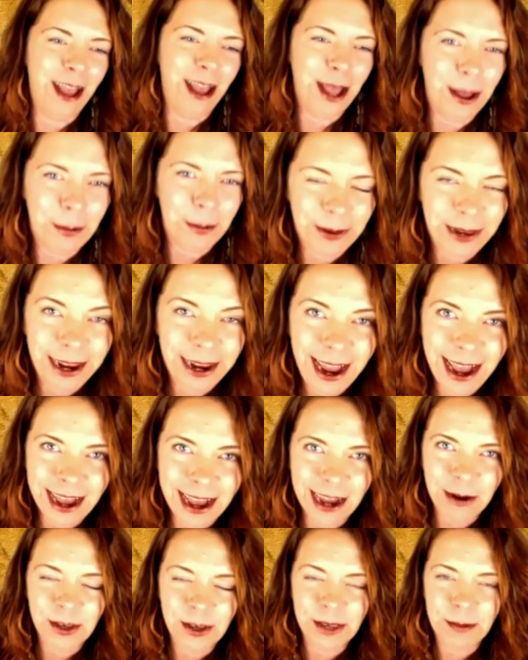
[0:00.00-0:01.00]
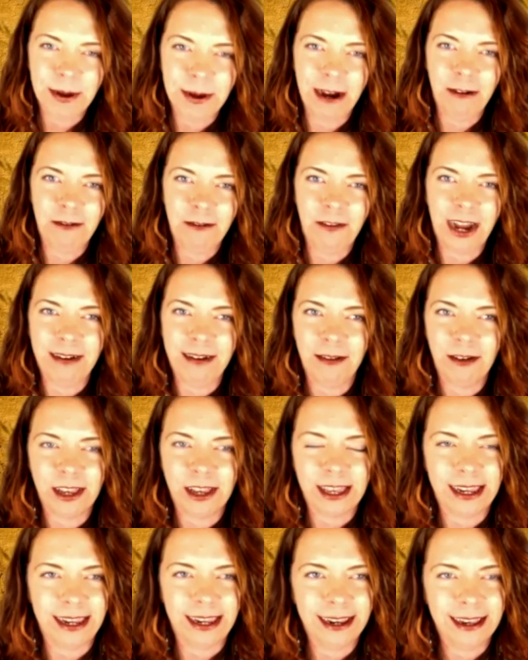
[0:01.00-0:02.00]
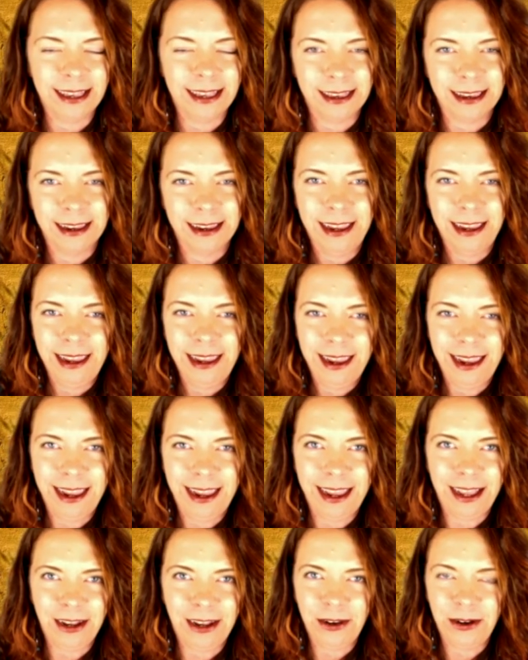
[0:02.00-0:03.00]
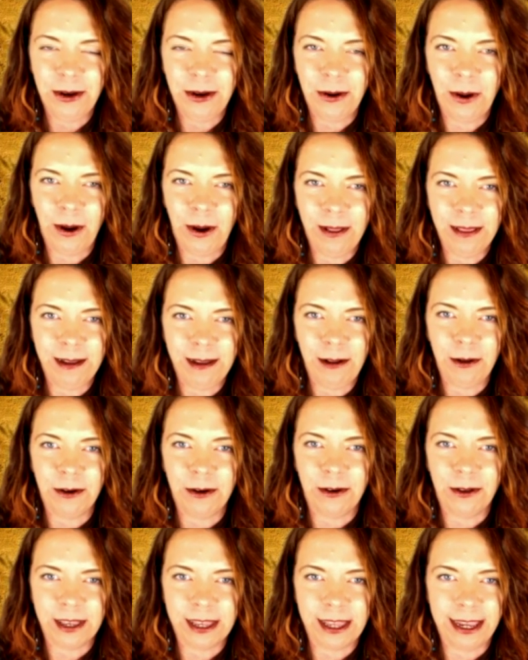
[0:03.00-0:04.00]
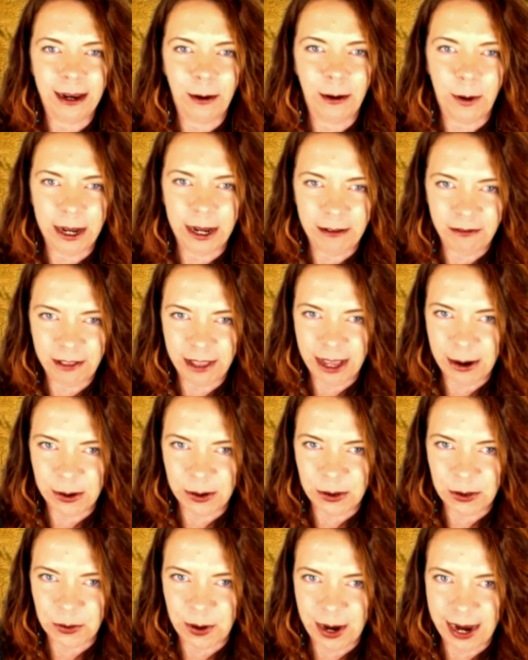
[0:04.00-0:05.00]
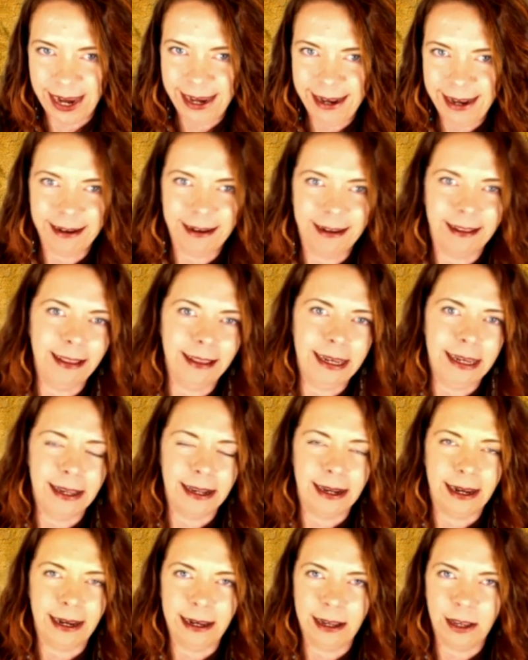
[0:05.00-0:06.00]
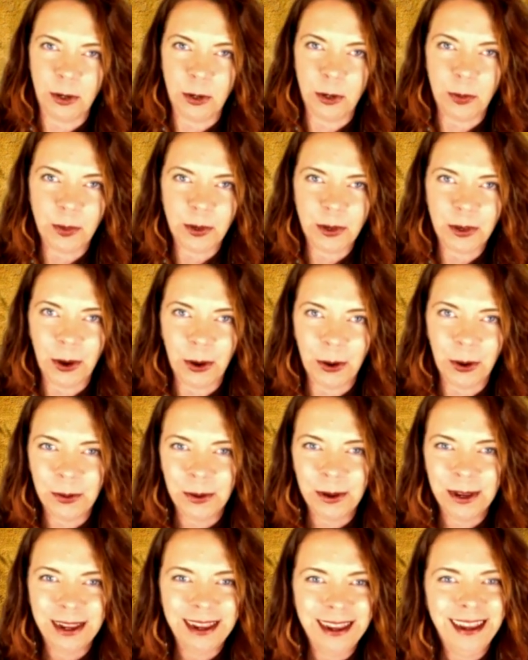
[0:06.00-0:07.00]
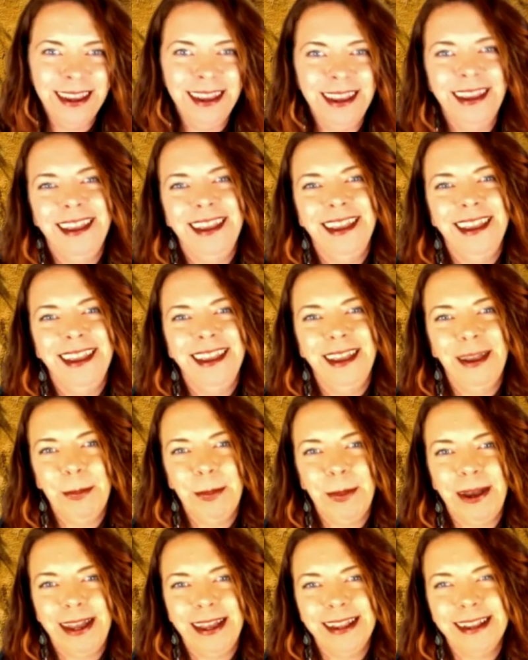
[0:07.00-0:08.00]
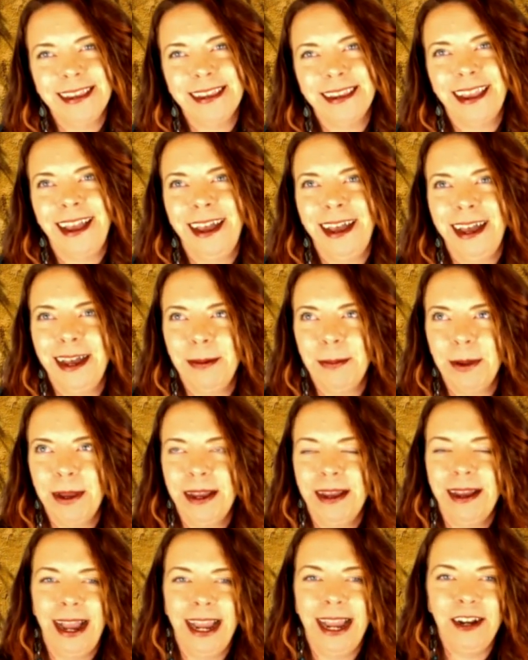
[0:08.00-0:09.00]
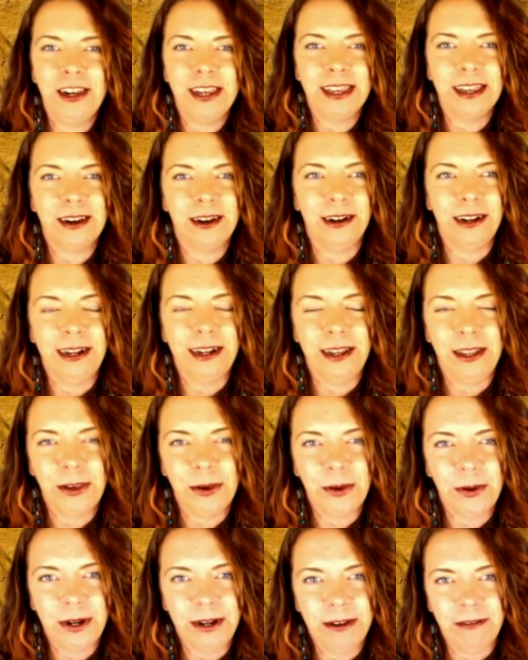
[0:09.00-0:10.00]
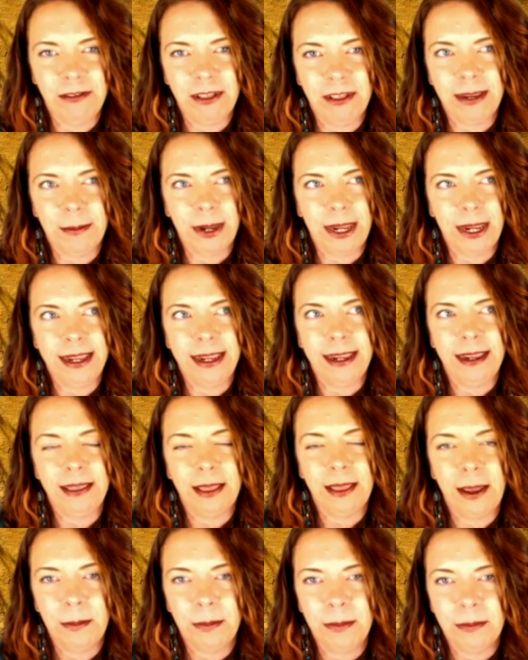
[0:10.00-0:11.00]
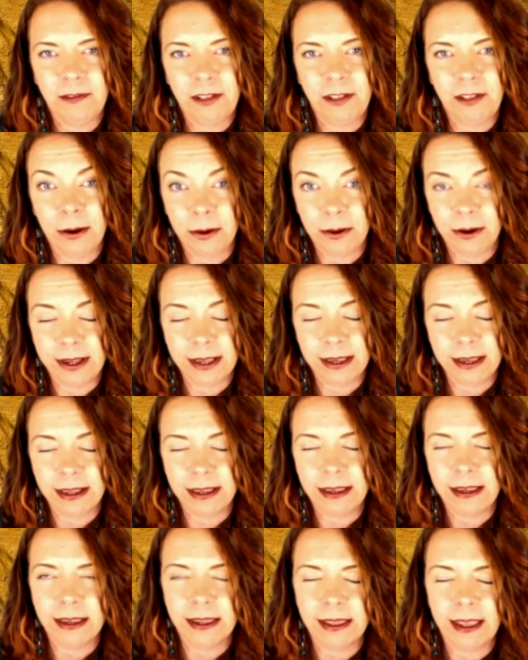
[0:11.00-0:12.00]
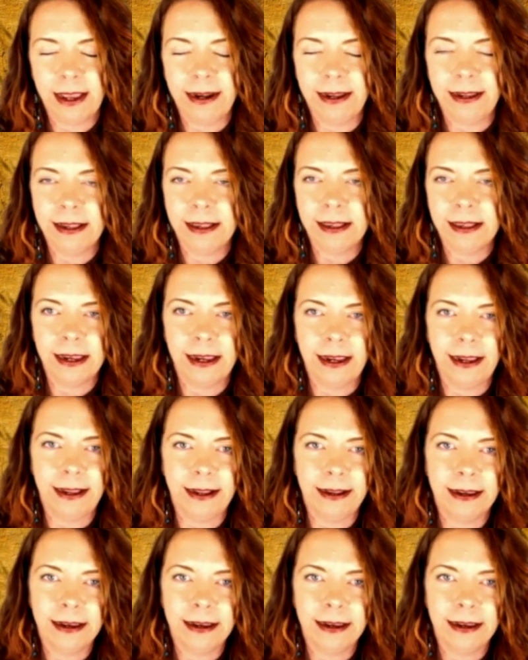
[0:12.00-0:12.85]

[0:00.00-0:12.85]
Yeah, I was about 5 or 6. And, you know, all little girls like wildflowers, right? At least I assume so. But I just started intuitively making them, flower essences, that is, and